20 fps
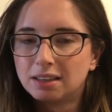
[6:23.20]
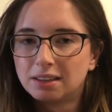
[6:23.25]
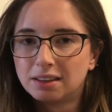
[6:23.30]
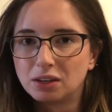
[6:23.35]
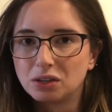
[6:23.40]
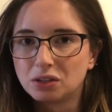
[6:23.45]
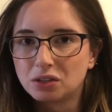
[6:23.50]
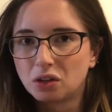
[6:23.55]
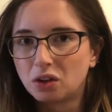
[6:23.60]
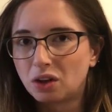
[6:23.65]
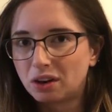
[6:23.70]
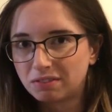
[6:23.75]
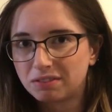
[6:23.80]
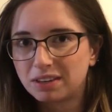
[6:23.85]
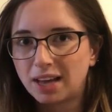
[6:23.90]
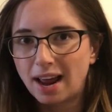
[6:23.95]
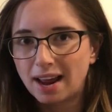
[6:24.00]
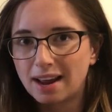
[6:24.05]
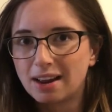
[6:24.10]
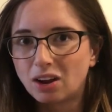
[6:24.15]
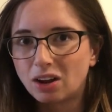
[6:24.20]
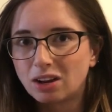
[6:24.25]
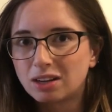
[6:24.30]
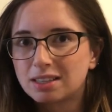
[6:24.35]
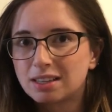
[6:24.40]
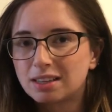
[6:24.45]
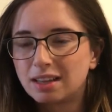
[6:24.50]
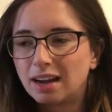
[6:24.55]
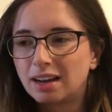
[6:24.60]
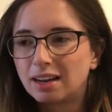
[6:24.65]
there's a lot of
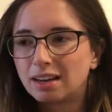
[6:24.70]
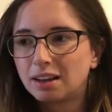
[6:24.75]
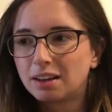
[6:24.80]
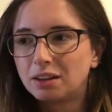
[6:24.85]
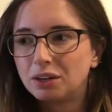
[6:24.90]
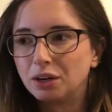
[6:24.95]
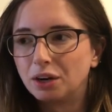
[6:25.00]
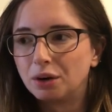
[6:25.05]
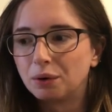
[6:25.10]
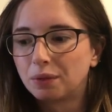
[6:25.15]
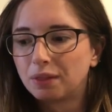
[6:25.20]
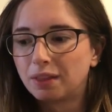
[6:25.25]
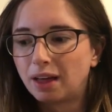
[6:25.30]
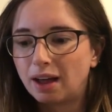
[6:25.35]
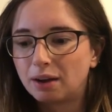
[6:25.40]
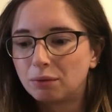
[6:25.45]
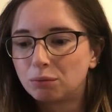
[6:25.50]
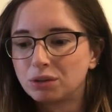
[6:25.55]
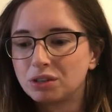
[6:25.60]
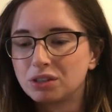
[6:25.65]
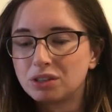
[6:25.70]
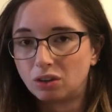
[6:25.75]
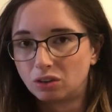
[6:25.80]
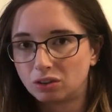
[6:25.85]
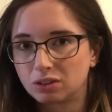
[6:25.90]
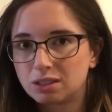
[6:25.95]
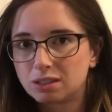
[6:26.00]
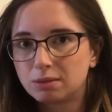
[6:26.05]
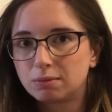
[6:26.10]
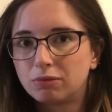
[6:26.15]
chaos that, you know, that
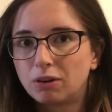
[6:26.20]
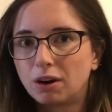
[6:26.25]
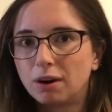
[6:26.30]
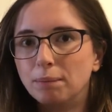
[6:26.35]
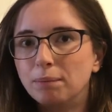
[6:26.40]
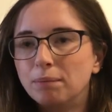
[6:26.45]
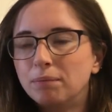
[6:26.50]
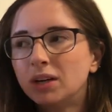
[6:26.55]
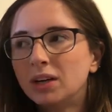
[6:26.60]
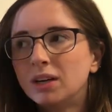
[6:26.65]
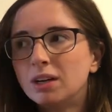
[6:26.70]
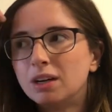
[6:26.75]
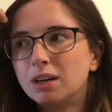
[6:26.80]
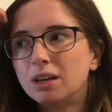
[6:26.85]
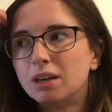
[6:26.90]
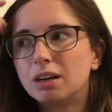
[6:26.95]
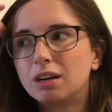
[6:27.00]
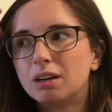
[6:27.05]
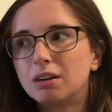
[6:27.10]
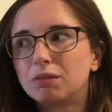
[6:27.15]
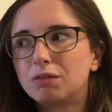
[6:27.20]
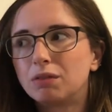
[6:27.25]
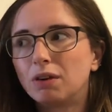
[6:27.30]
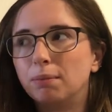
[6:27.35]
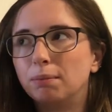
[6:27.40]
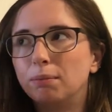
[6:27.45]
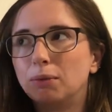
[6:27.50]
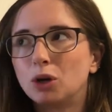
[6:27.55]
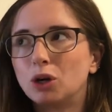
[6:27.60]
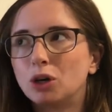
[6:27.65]
results from
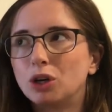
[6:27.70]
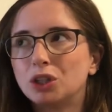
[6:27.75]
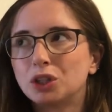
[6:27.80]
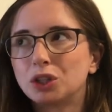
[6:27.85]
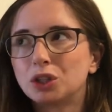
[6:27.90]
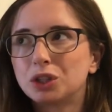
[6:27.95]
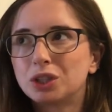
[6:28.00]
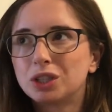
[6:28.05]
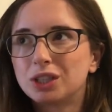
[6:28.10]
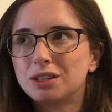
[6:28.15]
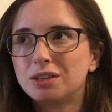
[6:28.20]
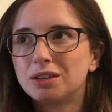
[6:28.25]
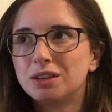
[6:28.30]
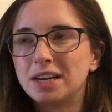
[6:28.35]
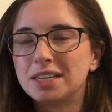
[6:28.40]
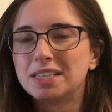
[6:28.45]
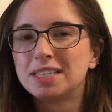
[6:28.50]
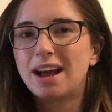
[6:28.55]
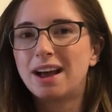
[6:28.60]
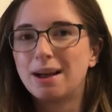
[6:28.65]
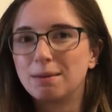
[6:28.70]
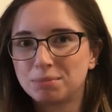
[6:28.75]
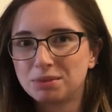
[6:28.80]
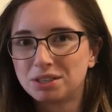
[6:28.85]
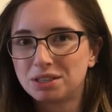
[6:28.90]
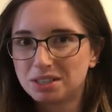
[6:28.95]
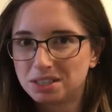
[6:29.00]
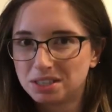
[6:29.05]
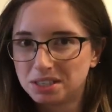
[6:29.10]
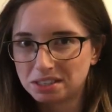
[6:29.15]
her
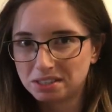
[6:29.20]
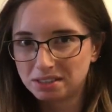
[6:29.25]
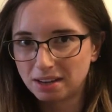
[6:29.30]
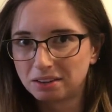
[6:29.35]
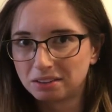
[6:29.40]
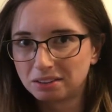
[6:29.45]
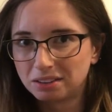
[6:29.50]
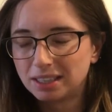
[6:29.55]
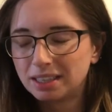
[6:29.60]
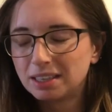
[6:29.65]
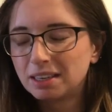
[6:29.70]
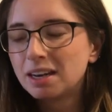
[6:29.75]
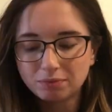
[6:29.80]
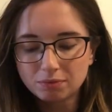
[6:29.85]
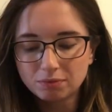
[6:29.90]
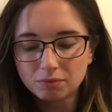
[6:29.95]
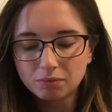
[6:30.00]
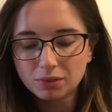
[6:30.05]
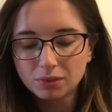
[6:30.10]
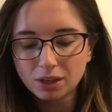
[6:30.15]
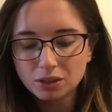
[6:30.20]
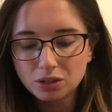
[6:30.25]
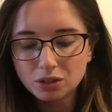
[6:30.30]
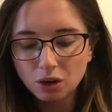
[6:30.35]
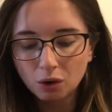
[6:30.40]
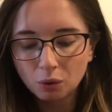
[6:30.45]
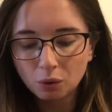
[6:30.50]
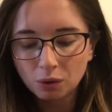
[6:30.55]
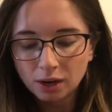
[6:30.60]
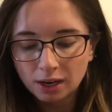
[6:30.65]
attempt to settle in.
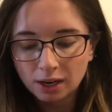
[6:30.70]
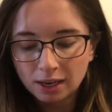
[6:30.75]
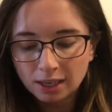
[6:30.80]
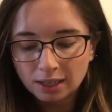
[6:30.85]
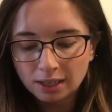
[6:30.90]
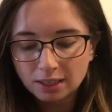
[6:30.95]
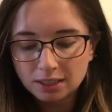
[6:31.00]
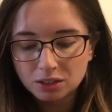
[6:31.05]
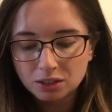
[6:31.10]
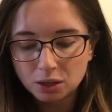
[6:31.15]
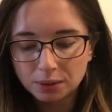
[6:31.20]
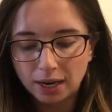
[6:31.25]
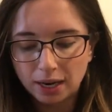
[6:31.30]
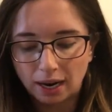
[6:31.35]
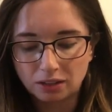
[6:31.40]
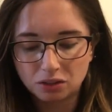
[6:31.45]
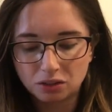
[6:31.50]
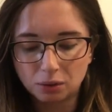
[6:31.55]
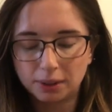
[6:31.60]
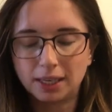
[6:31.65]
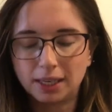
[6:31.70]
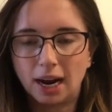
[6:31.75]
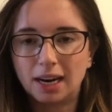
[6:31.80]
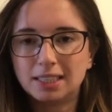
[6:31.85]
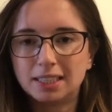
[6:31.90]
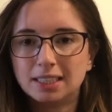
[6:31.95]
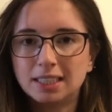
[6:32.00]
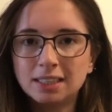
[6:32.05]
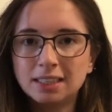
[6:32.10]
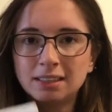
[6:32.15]
So I
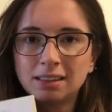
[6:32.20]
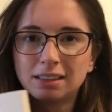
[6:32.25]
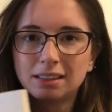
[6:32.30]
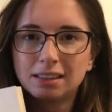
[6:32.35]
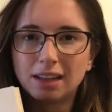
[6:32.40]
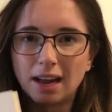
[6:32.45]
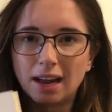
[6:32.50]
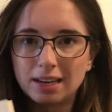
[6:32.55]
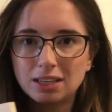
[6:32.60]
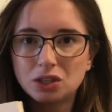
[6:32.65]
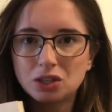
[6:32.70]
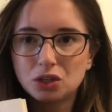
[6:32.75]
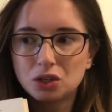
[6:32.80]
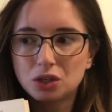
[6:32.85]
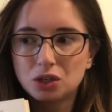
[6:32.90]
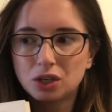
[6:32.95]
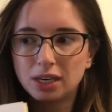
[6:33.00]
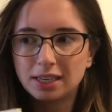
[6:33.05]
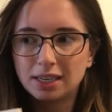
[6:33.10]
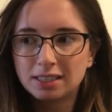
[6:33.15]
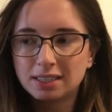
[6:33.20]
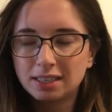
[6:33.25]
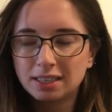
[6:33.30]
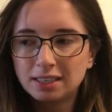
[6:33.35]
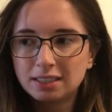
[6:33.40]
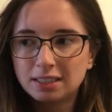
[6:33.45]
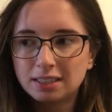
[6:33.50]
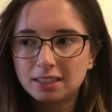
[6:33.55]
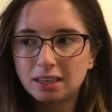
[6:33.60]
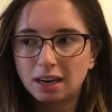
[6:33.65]
did like
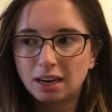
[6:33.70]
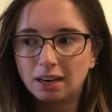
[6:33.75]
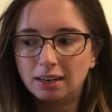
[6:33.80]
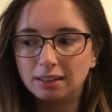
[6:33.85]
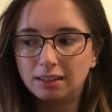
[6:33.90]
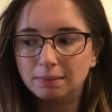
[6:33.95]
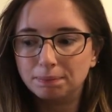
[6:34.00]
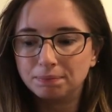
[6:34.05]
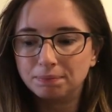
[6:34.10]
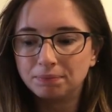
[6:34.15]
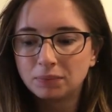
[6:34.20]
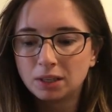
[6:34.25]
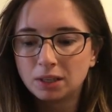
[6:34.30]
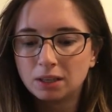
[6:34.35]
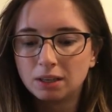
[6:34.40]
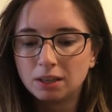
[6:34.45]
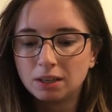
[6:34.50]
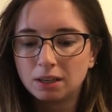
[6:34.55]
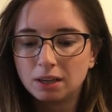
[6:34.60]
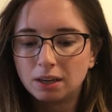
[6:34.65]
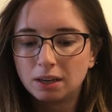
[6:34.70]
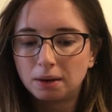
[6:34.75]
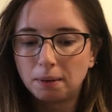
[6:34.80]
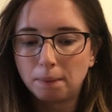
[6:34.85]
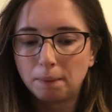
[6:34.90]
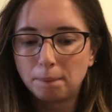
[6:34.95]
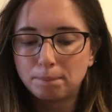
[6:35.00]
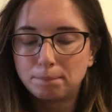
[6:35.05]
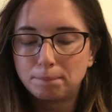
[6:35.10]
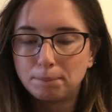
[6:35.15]
Transit,
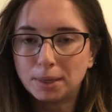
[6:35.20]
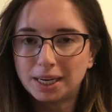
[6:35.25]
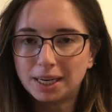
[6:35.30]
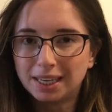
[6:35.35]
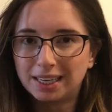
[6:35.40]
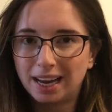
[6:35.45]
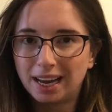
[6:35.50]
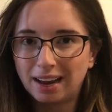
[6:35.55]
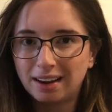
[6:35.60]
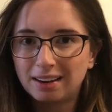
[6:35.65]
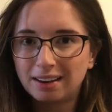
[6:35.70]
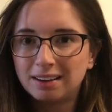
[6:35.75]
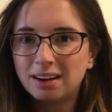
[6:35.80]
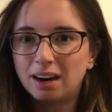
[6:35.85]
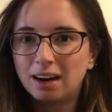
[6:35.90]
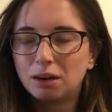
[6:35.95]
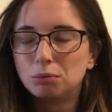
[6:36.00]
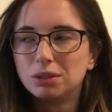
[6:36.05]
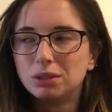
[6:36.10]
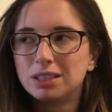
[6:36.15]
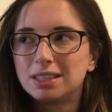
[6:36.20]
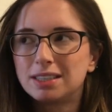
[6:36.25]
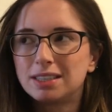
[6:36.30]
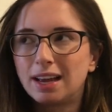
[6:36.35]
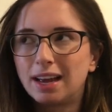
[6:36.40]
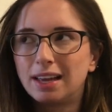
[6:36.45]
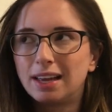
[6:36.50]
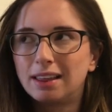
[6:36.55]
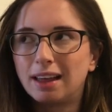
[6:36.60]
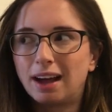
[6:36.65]
but again, I would
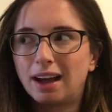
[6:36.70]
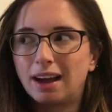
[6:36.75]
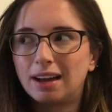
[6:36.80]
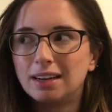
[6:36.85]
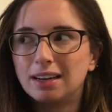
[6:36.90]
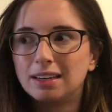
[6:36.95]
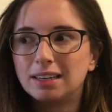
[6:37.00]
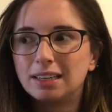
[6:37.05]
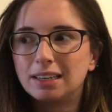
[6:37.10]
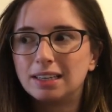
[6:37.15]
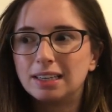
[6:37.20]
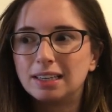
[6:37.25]
say that